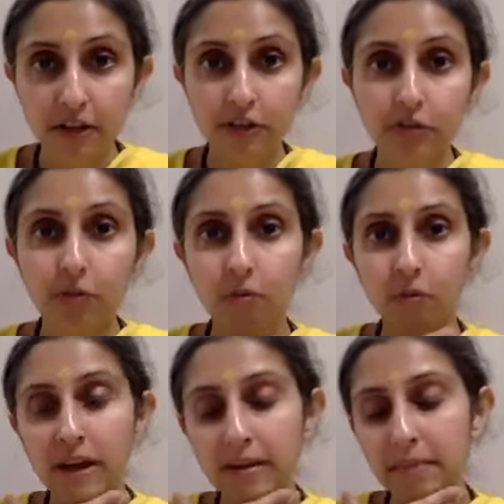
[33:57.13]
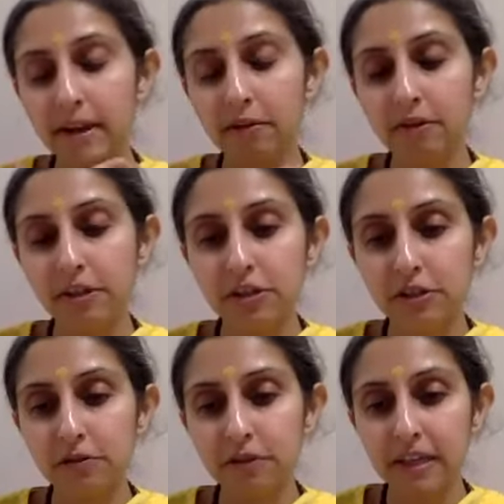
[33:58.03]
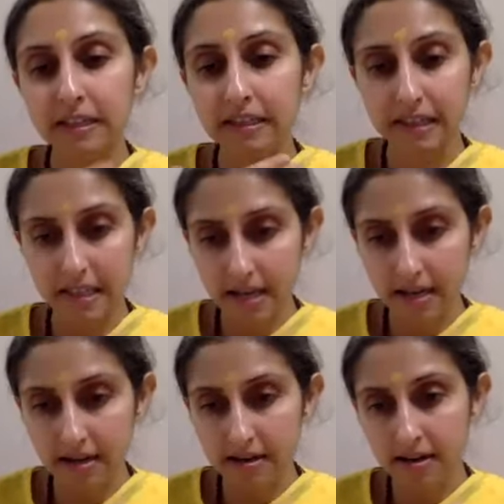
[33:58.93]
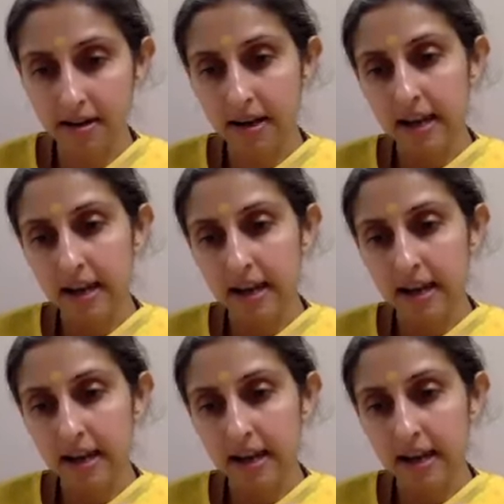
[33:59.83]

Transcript: So when my original face is here